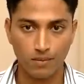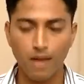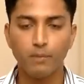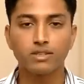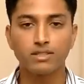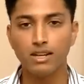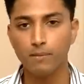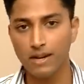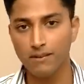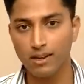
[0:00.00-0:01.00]
I personally
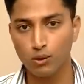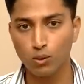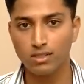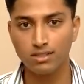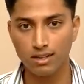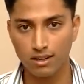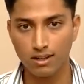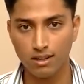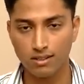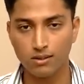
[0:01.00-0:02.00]
believe that coaching
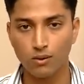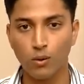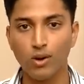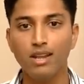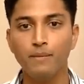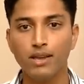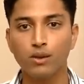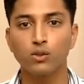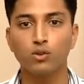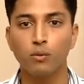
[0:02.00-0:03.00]
centers only make
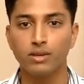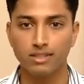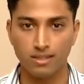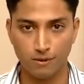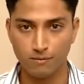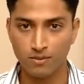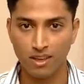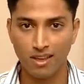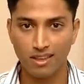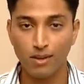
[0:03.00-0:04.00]
your job easier.
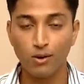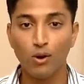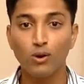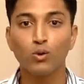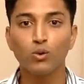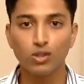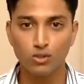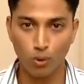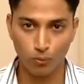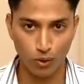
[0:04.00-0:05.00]
They will not do the
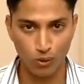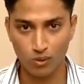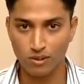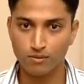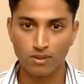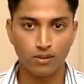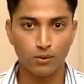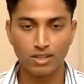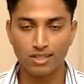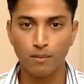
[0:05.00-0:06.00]
job for you.
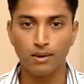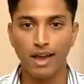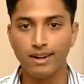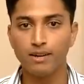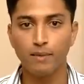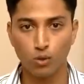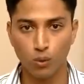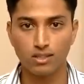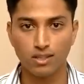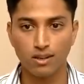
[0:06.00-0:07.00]
For example, I did my
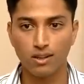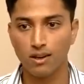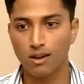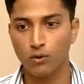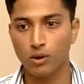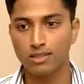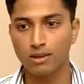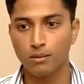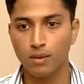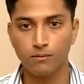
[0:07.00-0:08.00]
coaching. For
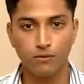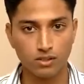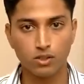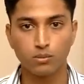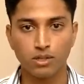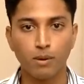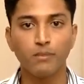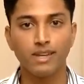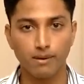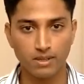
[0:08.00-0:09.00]
example, my first option,
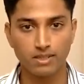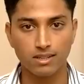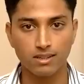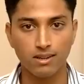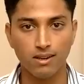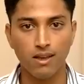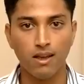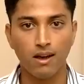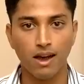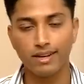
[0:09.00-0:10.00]
public administration,
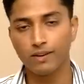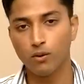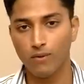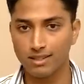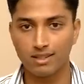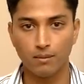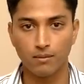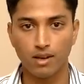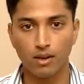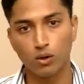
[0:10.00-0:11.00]
I did from Vajiram,
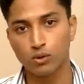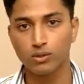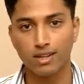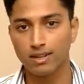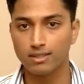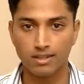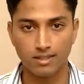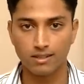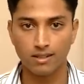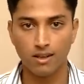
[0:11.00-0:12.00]
and also general
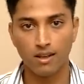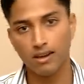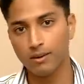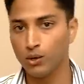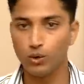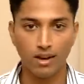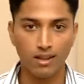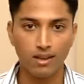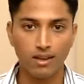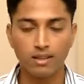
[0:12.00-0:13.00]
studies in New
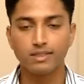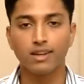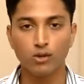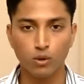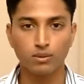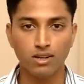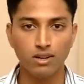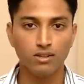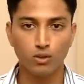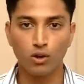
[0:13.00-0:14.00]
Delhi. And the second
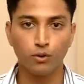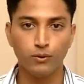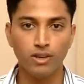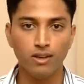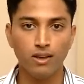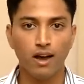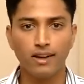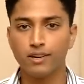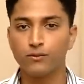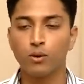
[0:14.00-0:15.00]
optional, geography, I
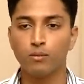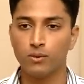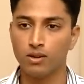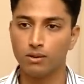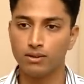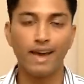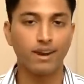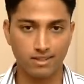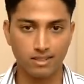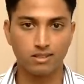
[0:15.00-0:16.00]
did from
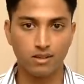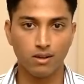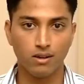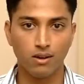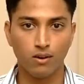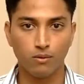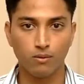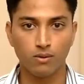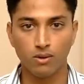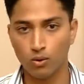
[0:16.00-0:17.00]
directions,
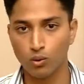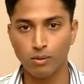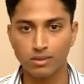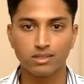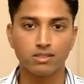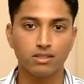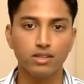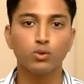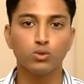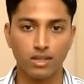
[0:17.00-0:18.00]
owned by Mrs.
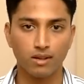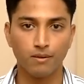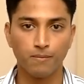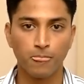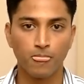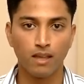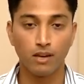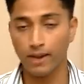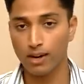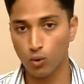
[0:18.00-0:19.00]
Neetu Singh.
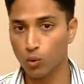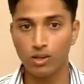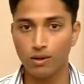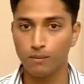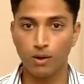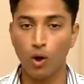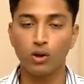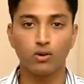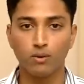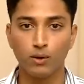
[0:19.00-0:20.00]
In fact, I owe them a
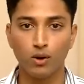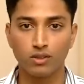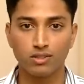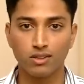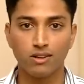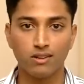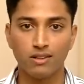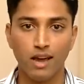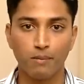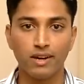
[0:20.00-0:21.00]
lot because
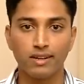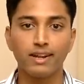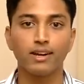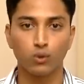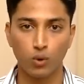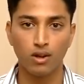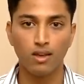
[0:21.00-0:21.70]
they have played a great role.